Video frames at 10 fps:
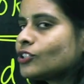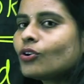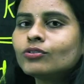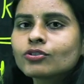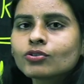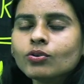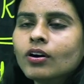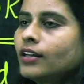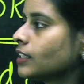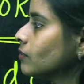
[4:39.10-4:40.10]
also
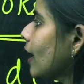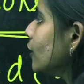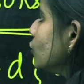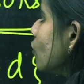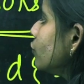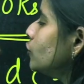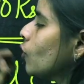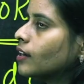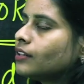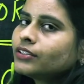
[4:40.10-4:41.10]
the value of
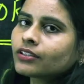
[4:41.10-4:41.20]
dollar with